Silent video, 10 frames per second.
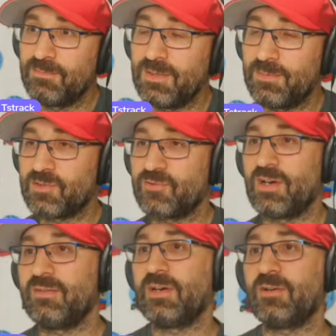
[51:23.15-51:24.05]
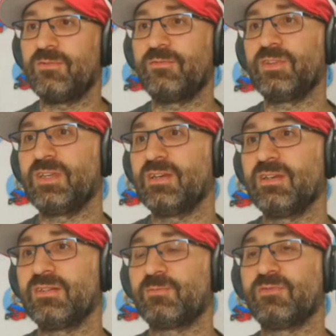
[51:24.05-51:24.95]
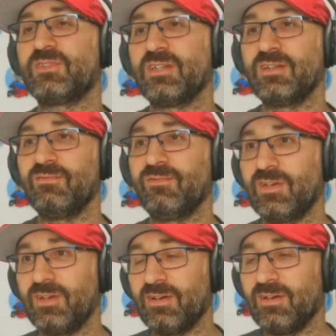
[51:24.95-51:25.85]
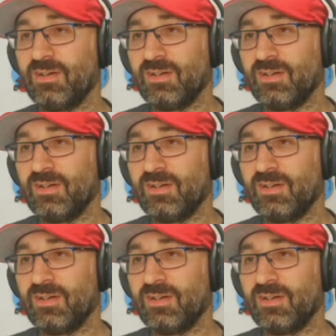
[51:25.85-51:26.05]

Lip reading: people try that over the years. We've seen the